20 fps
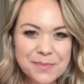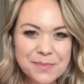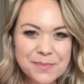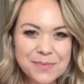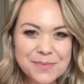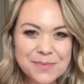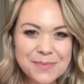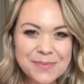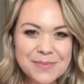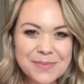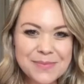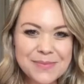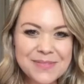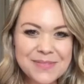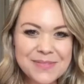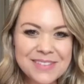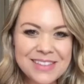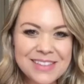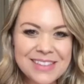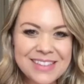
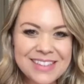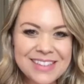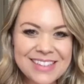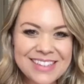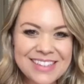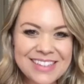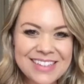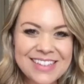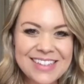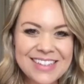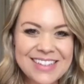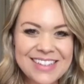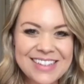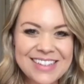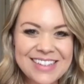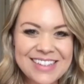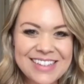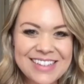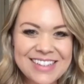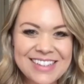
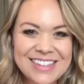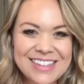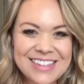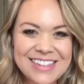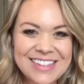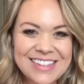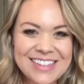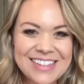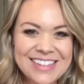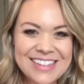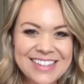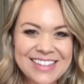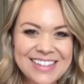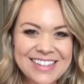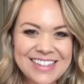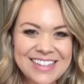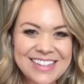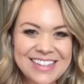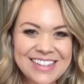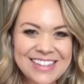[no speech]